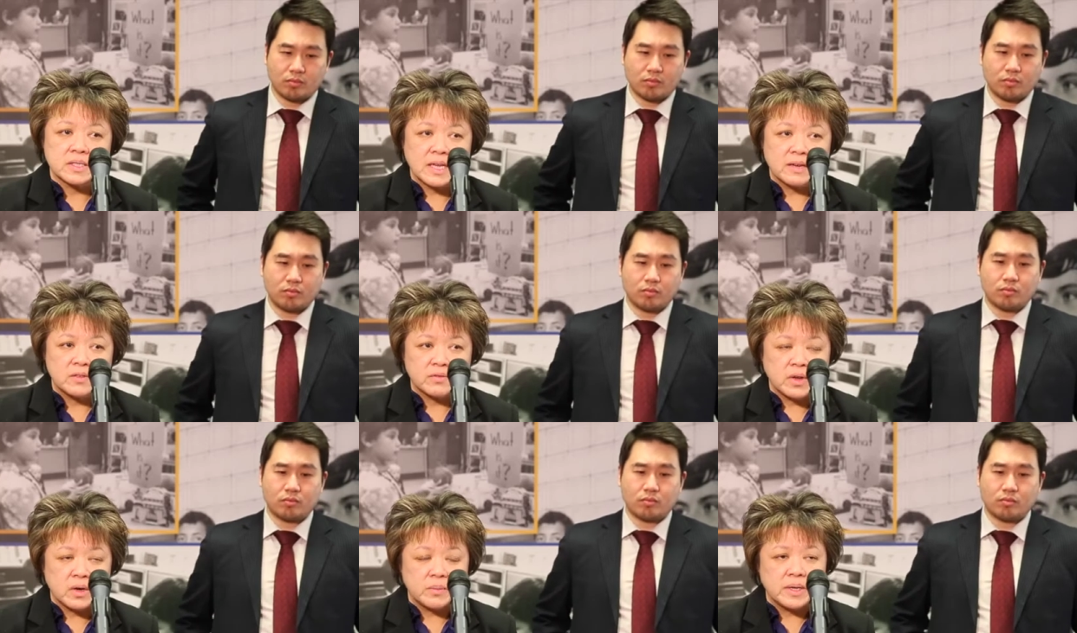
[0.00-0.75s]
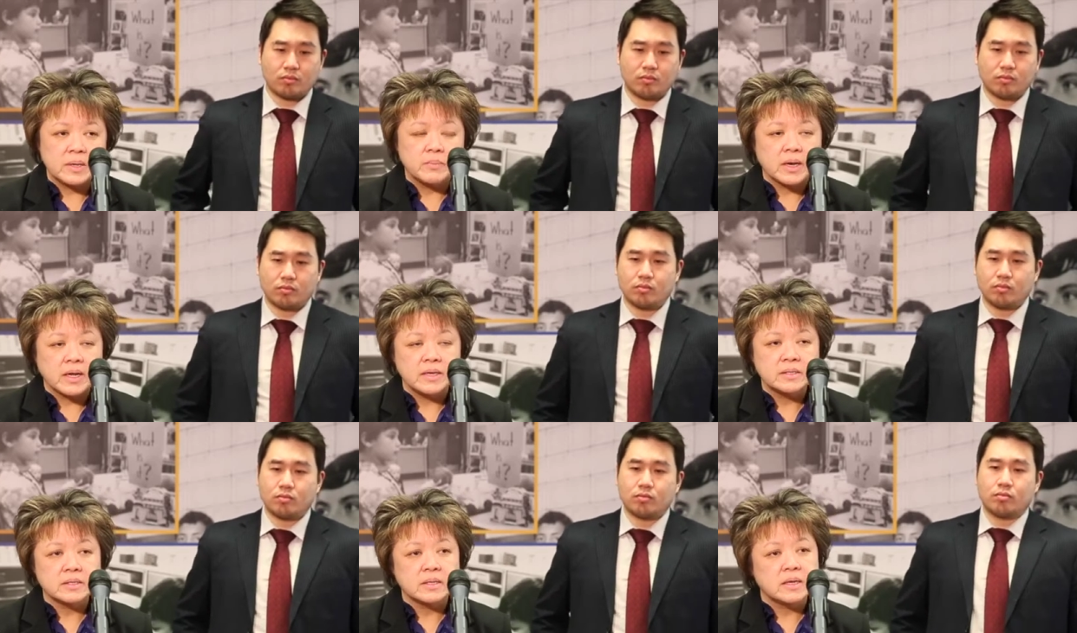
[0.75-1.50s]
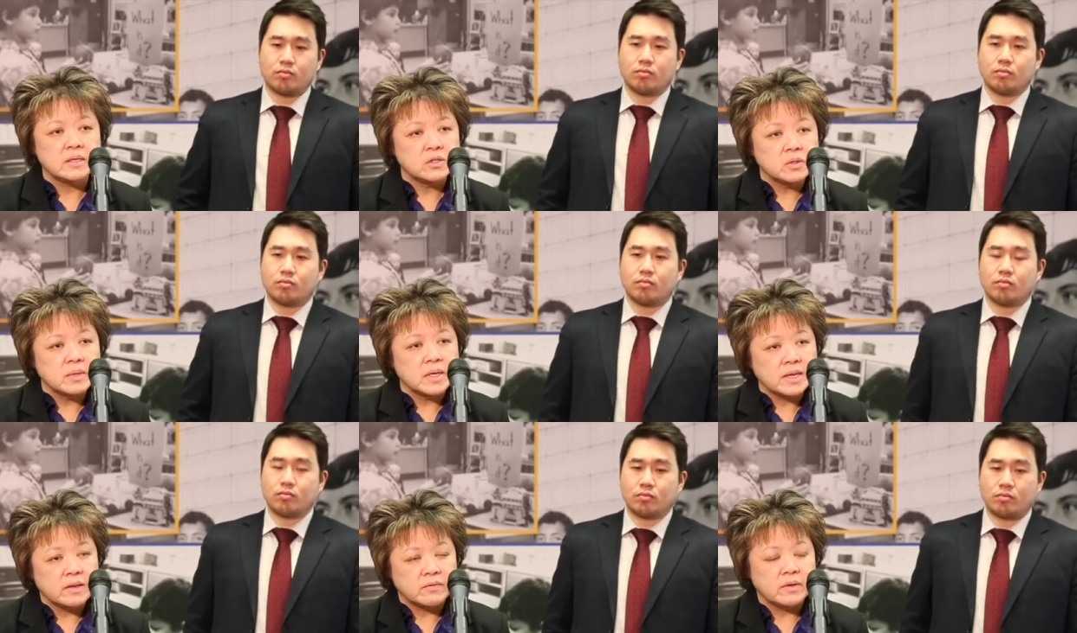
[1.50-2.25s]
Speaker 1: staff development in place, and I do
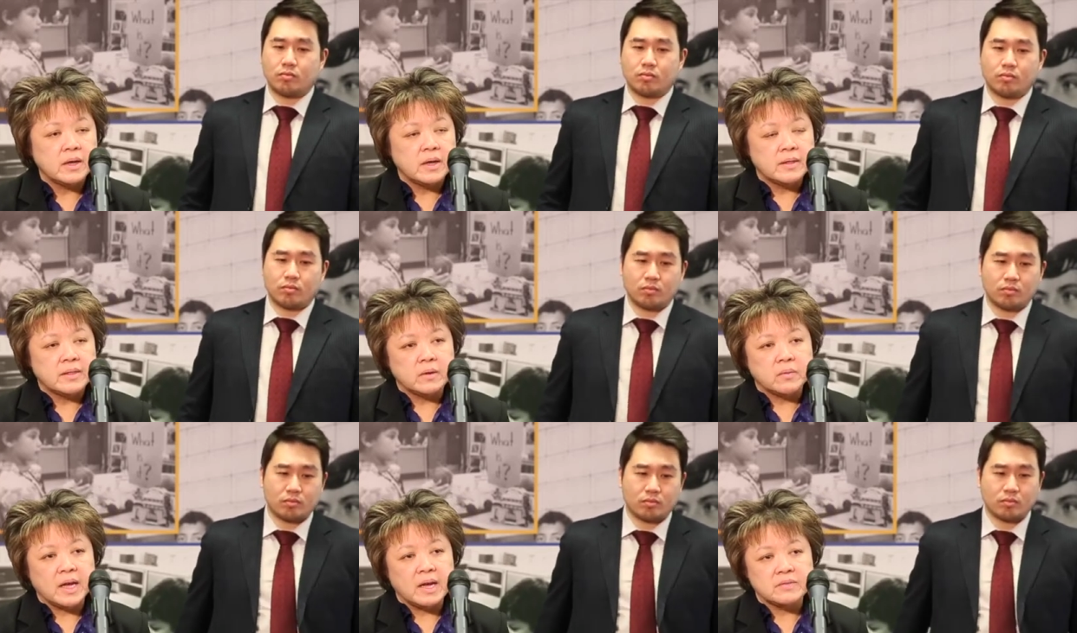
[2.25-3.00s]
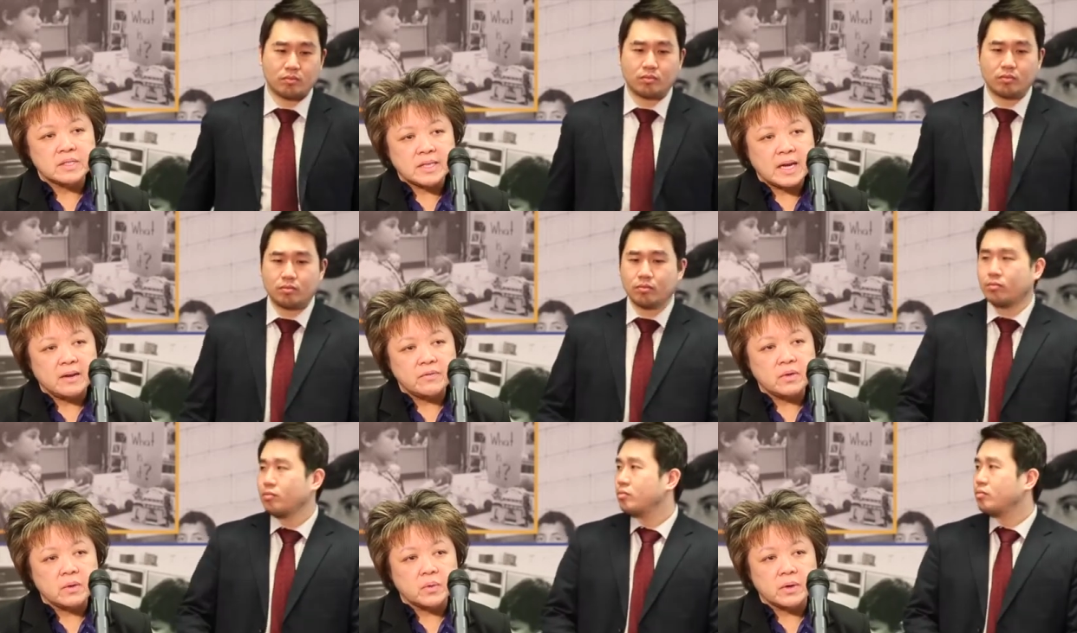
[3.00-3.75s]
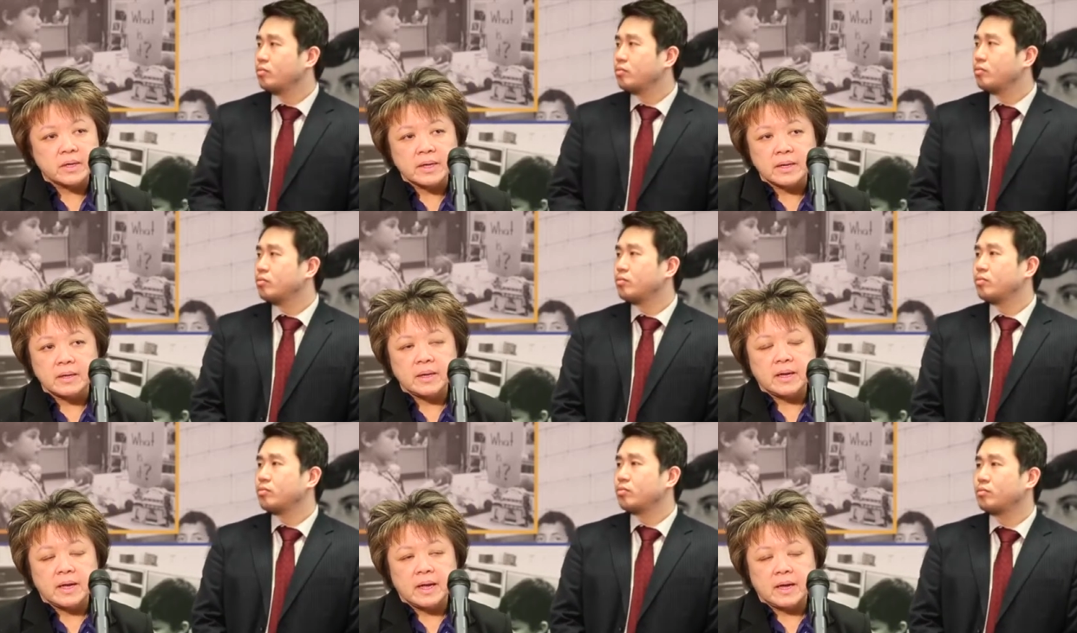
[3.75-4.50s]
believe that we have staff who are working
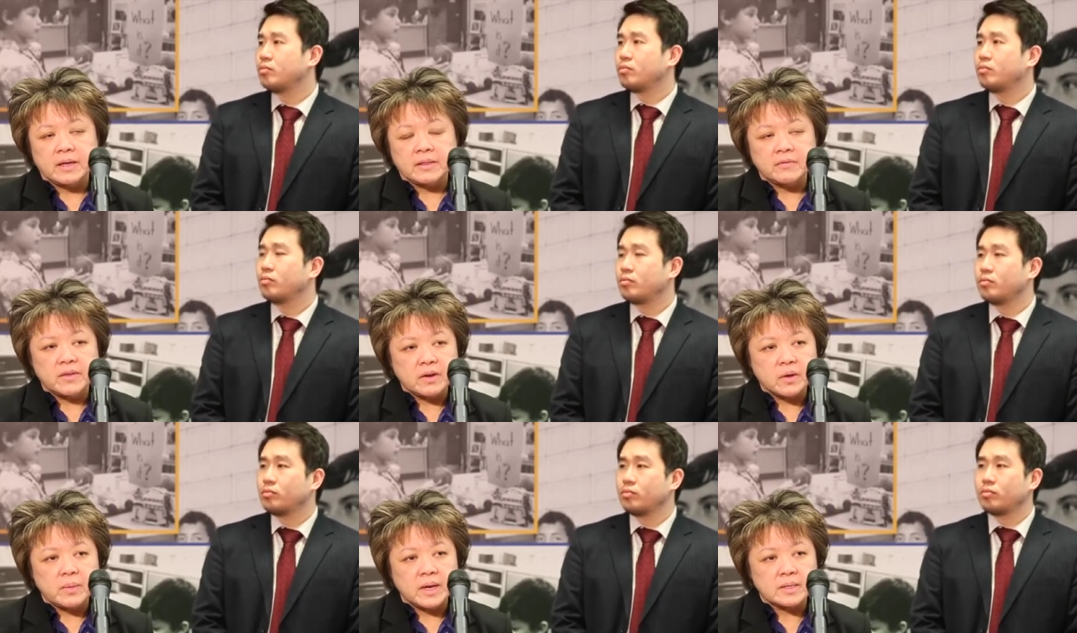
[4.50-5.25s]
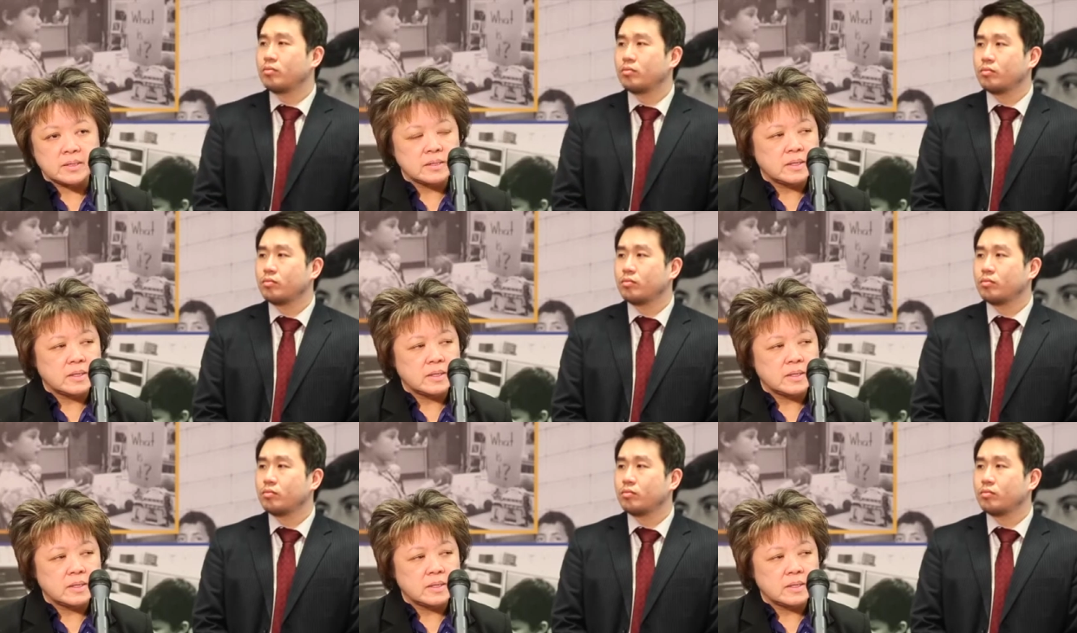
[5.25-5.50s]
at the very best,